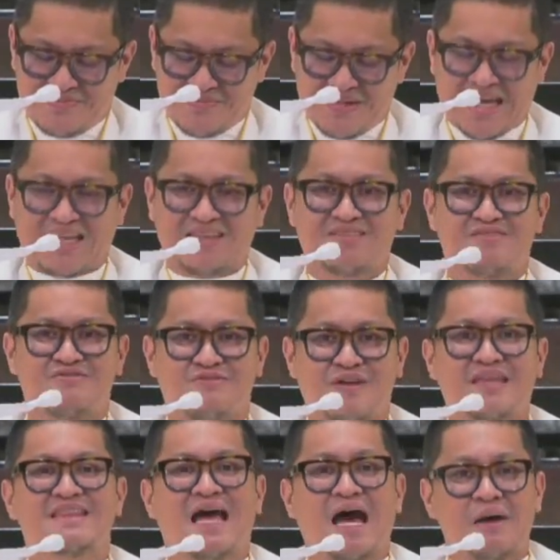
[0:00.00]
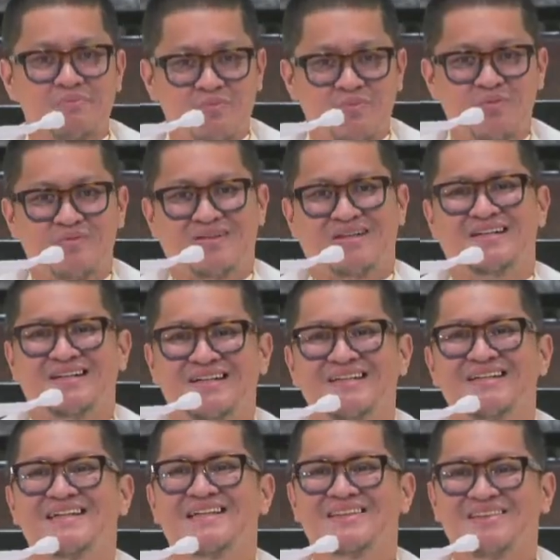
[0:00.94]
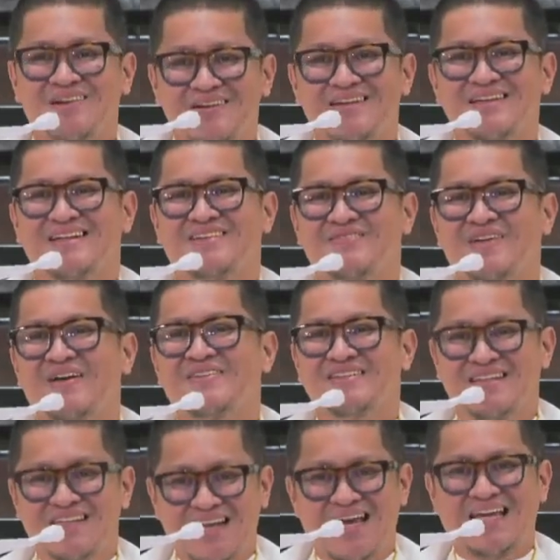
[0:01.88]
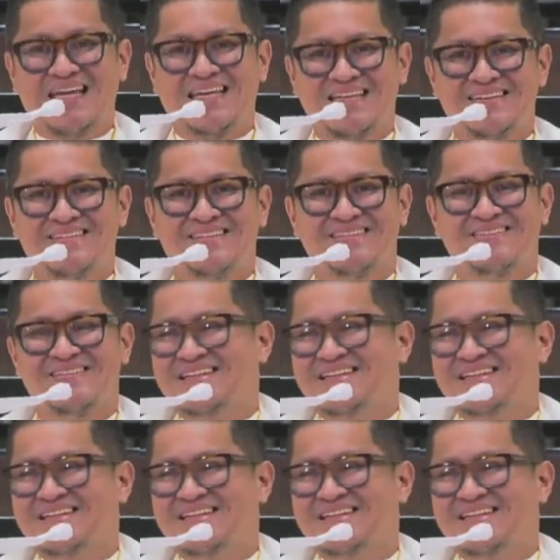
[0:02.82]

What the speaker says: get fed up talking about the light.